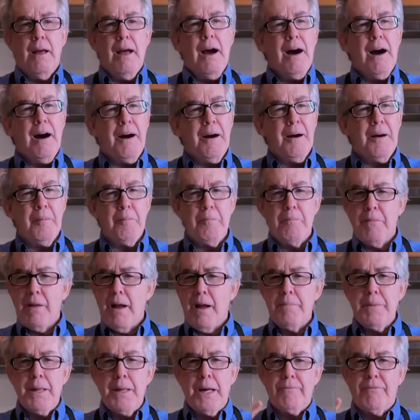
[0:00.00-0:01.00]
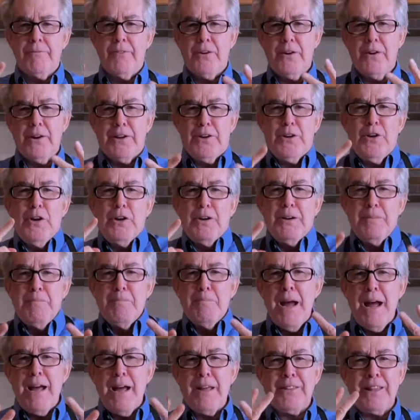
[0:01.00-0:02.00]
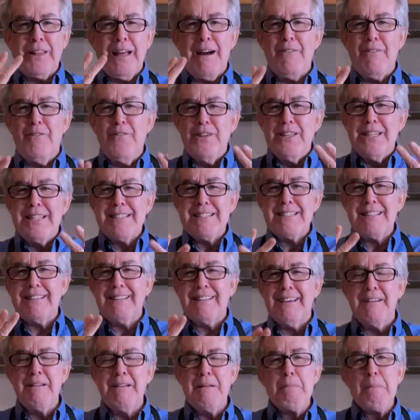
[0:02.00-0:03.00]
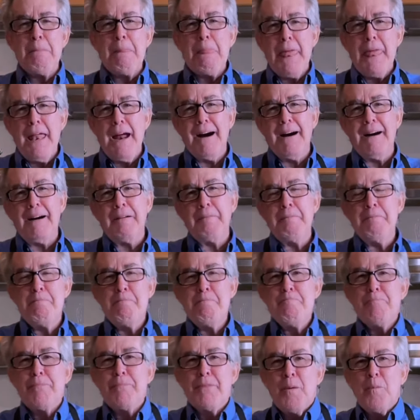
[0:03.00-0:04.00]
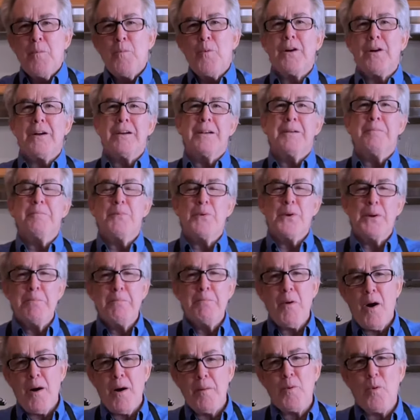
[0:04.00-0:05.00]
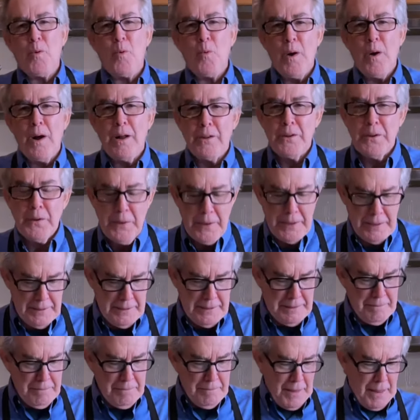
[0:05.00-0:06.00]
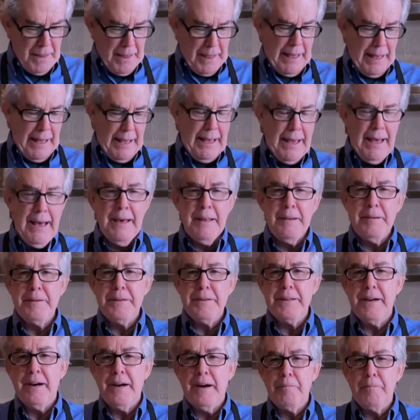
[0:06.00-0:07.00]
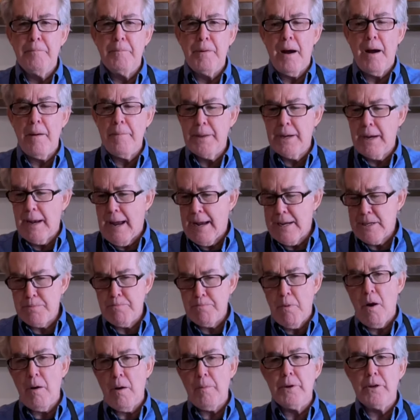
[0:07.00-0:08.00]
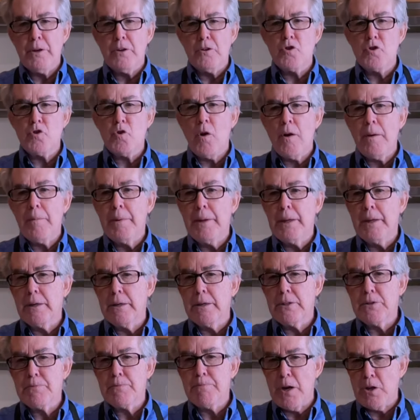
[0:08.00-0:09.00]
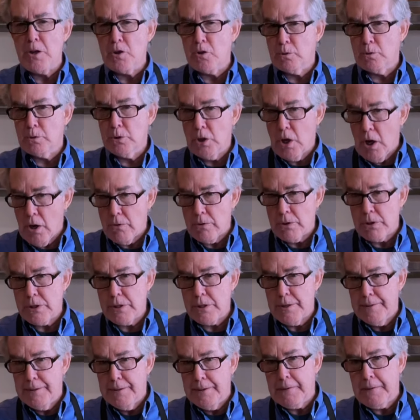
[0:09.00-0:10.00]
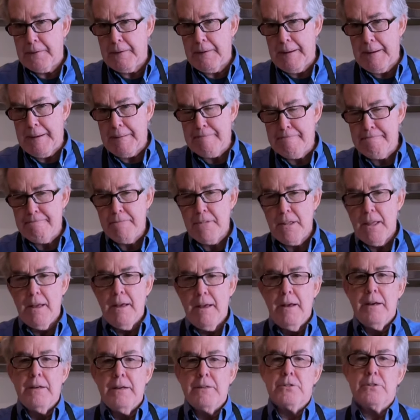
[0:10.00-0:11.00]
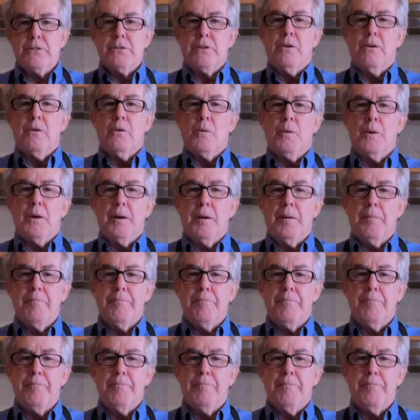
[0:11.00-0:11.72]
I'm not very good at math, obviously. We're going to bring Barbara Weller in, and I'm going to ask Barbara to join me in a special toast, okay? So